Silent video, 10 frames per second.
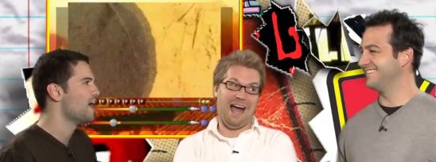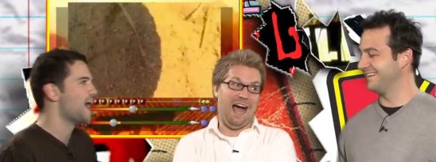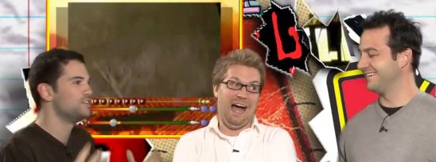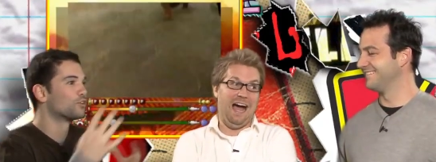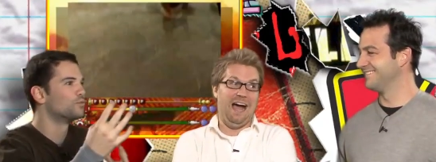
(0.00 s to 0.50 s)

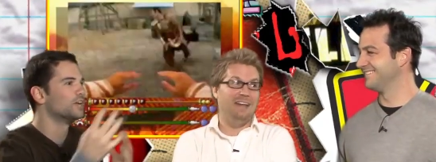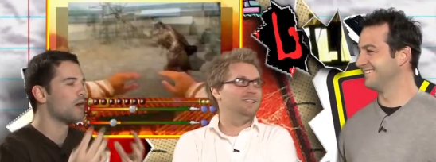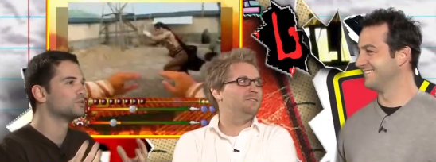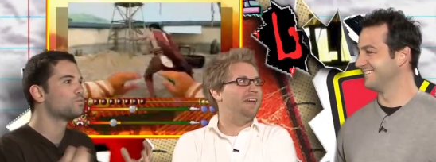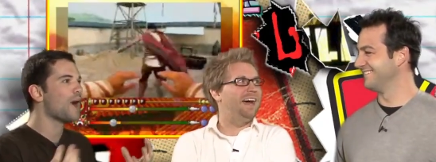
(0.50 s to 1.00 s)
Speaker 1: Yeah, and you're, I, I,
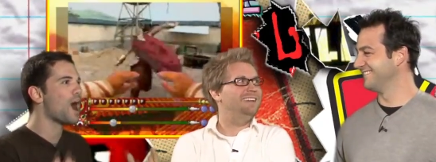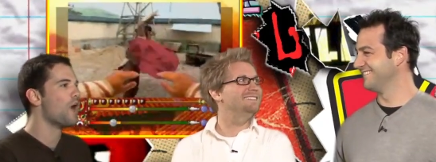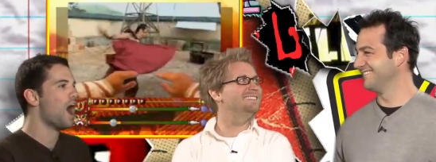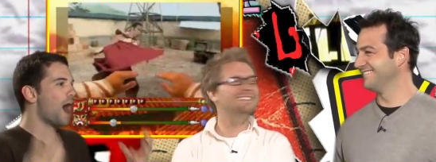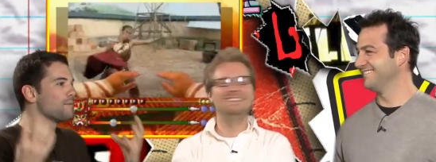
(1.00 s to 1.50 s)
I was like, that. wow,
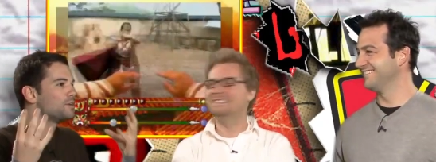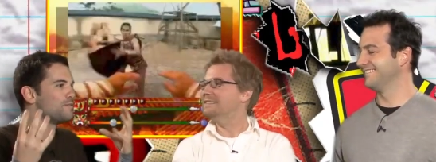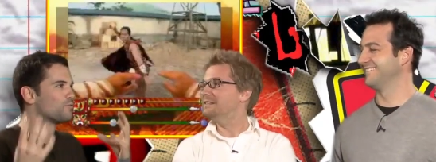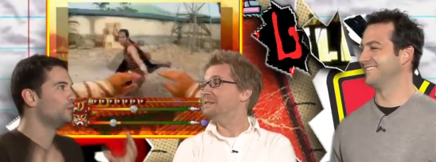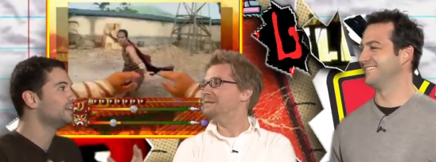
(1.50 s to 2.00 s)
I'm gonna
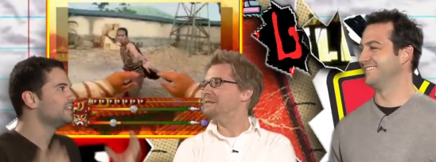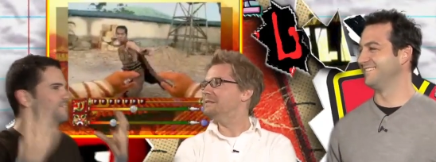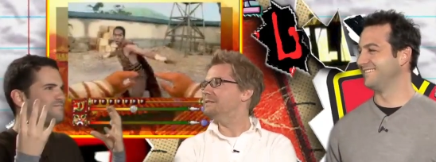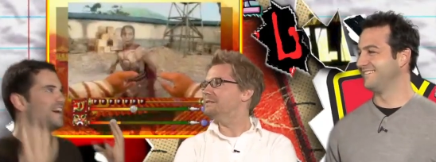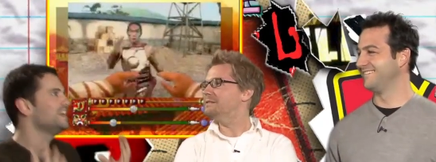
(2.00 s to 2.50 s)
be really
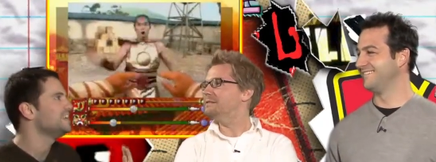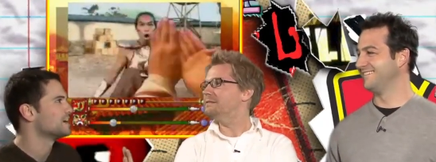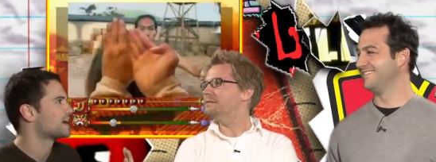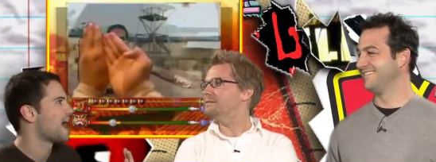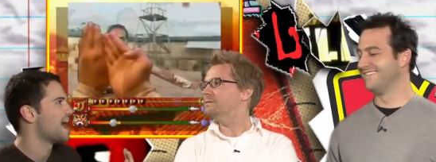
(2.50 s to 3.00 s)
fighting
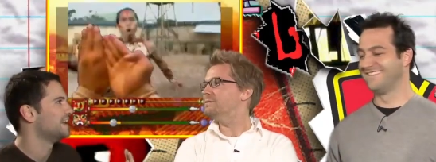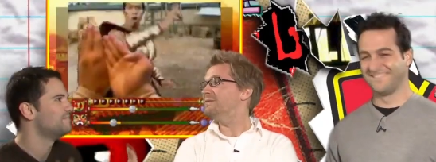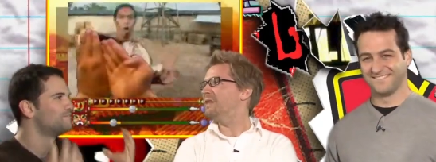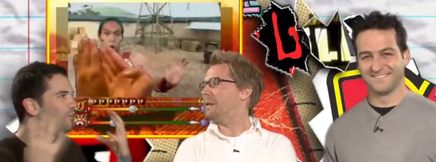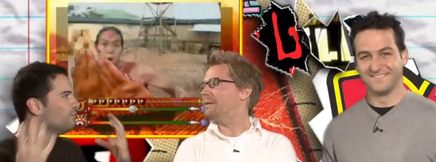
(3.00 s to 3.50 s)
a guy in
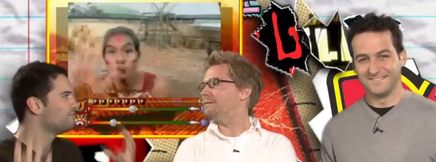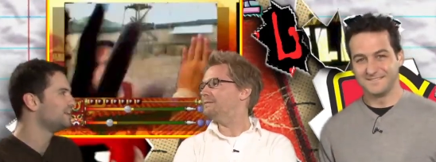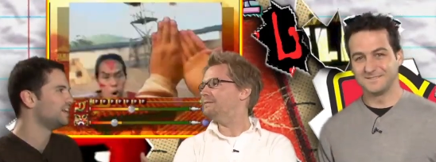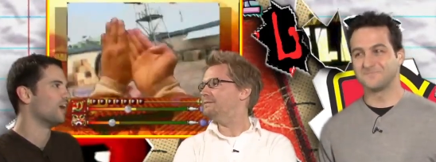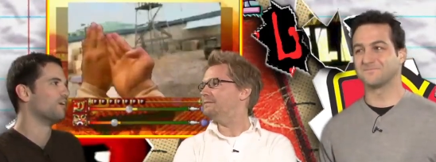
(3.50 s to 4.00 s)
full
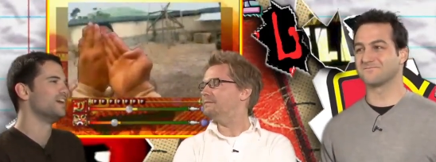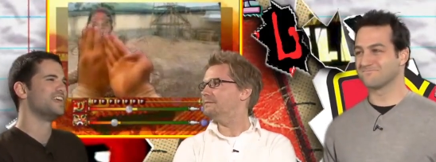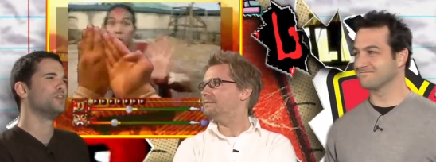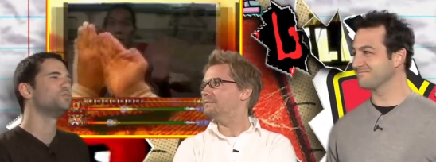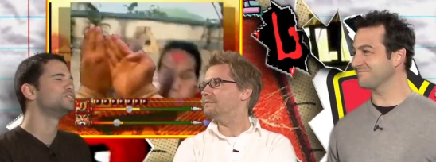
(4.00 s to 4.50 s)
video.
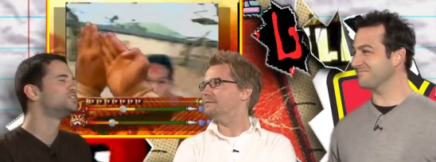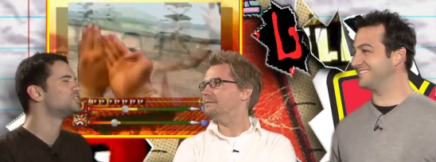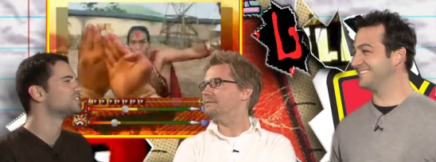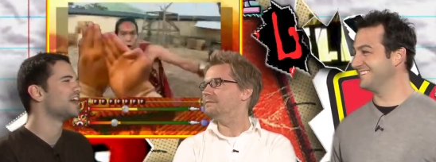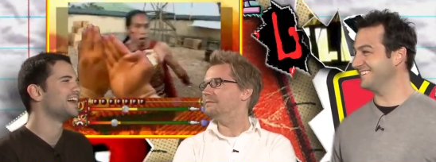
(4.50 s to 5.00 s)
It was
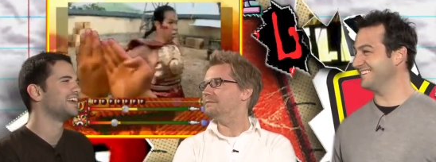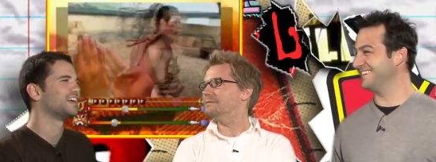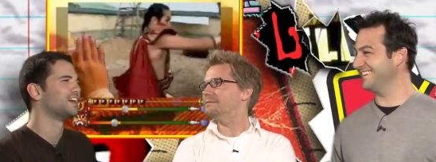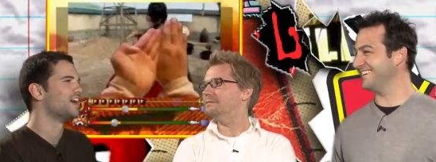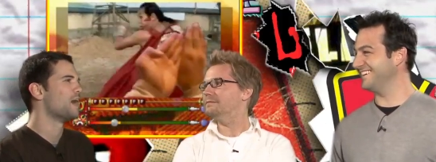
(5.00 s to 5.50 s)
like,
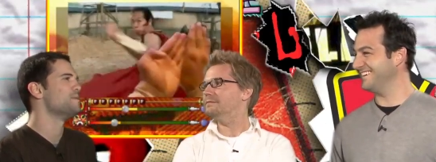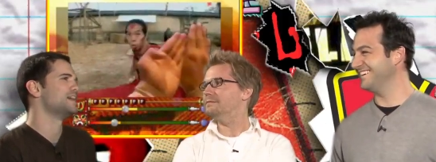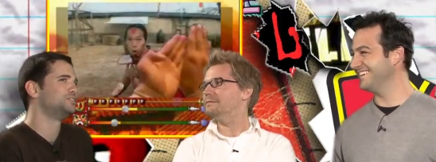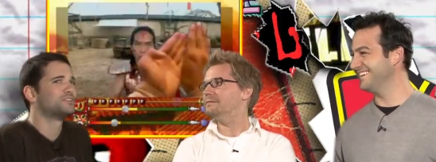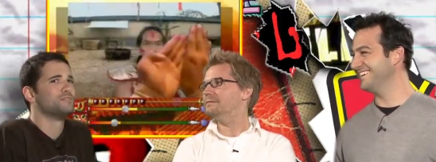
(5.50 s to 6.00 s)
Speaker 2: I mean,
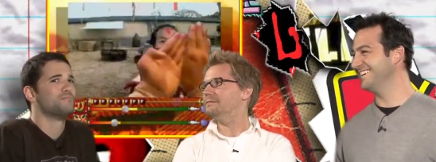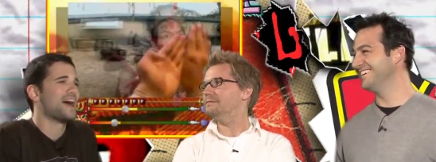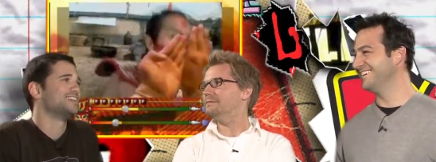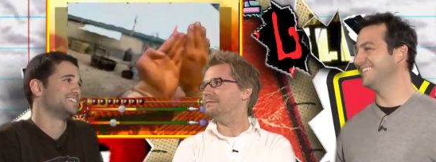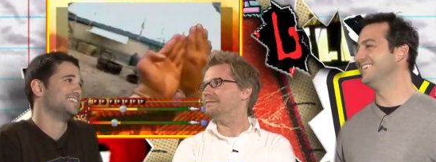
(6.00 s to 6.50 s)
as you can
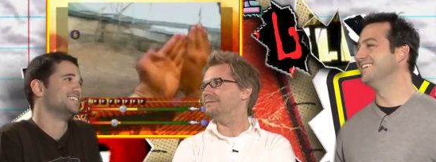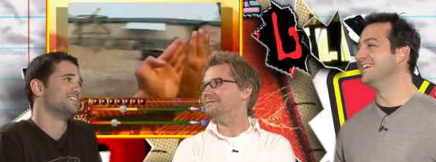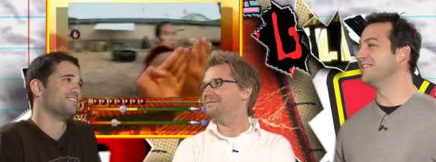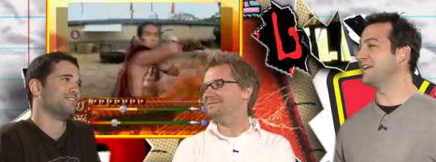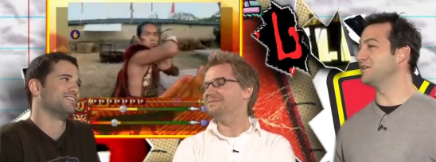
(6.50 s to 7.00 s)
imagine.
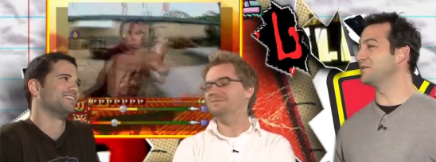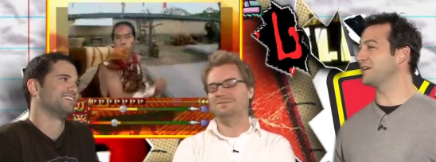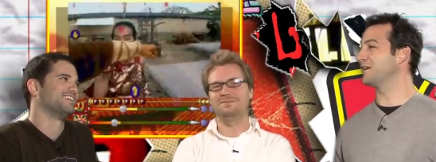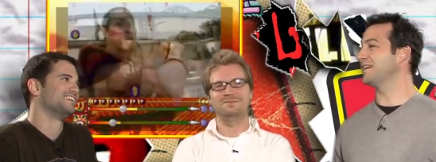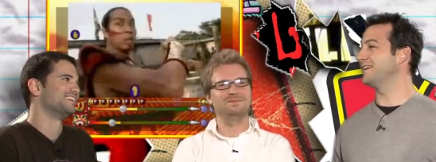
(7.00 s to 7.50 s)
They, you know what they
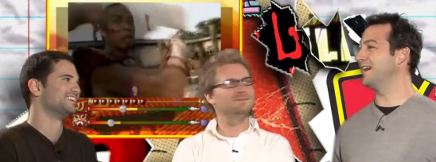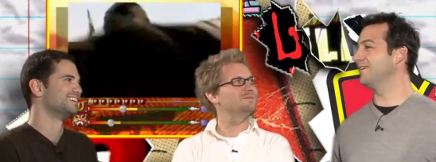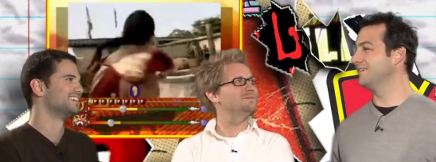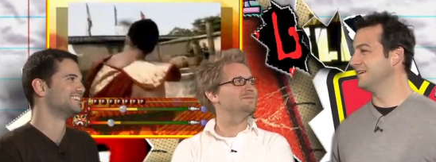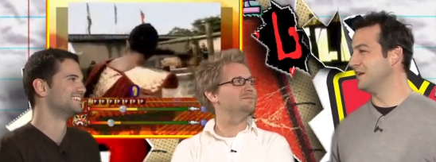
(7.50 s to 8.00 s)
call that
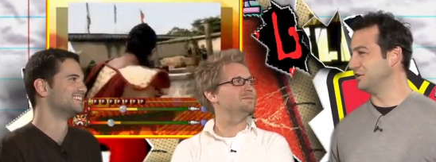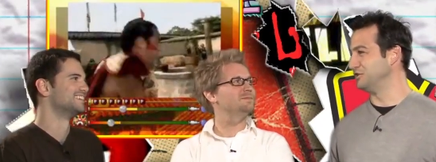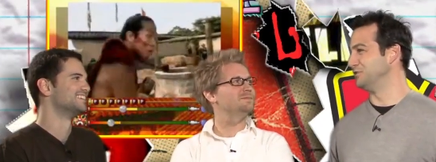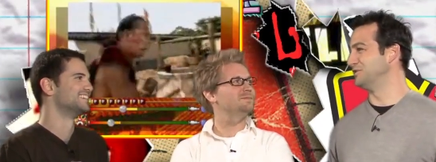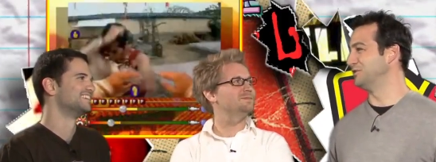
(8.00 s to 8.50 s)
now?
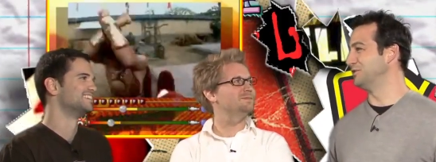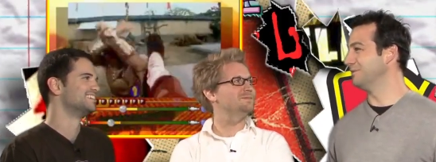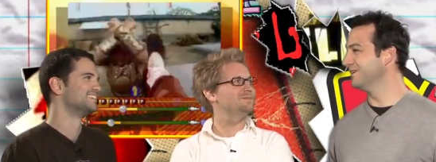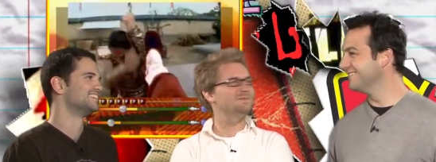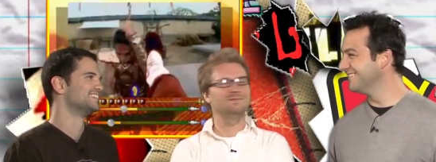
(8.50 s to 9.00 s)
YouTube.
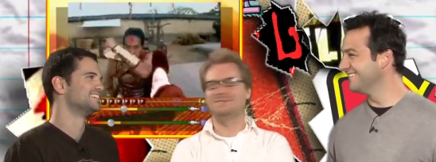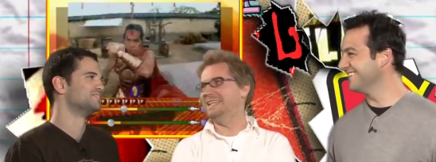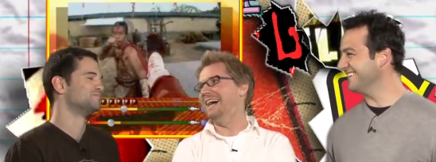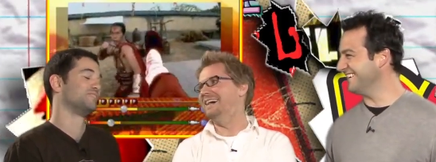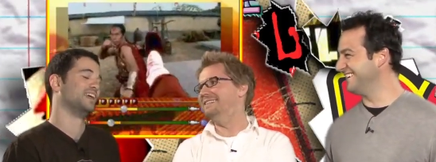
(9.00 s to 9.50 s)

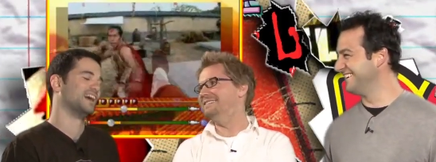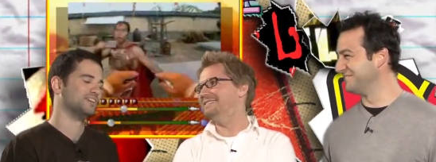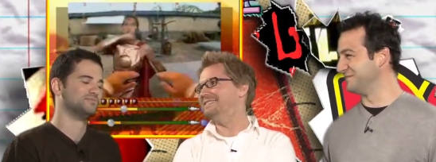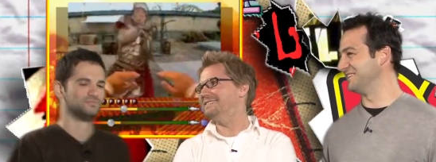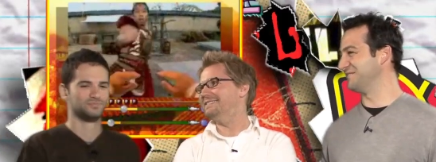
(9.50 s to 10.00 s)
Yeah. yeah.
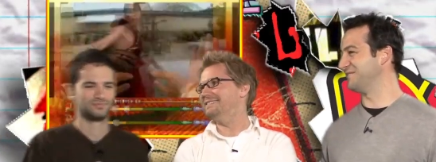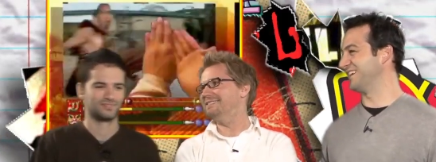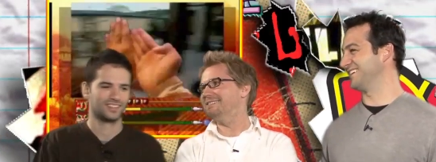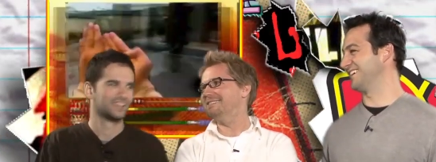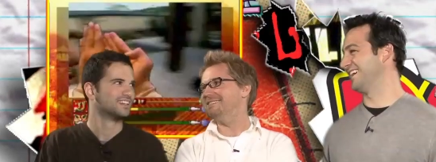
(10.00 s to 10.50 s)
really
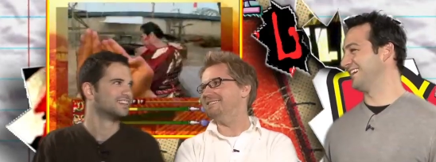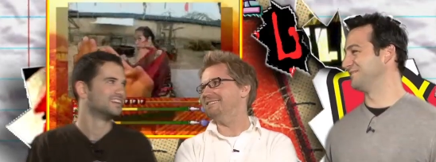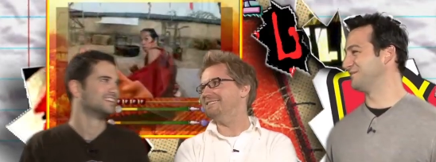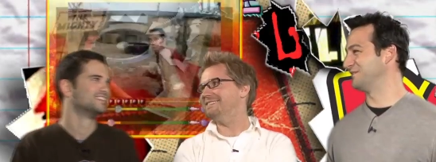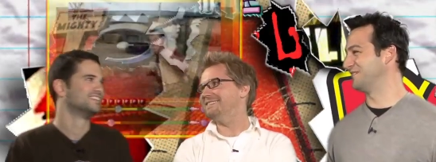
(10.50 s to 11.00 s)
fighting a guy
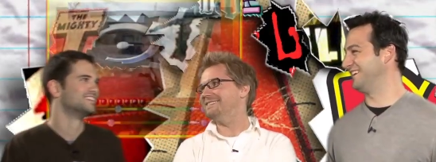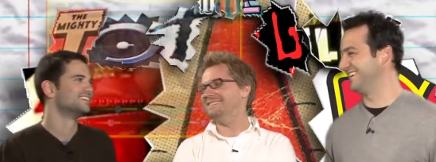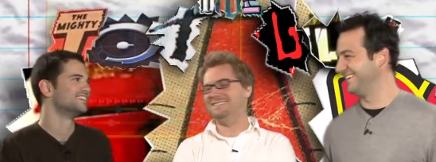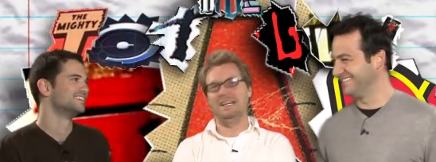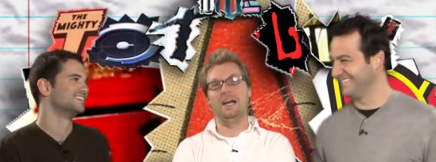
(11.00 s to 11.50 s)
in full video. Oh,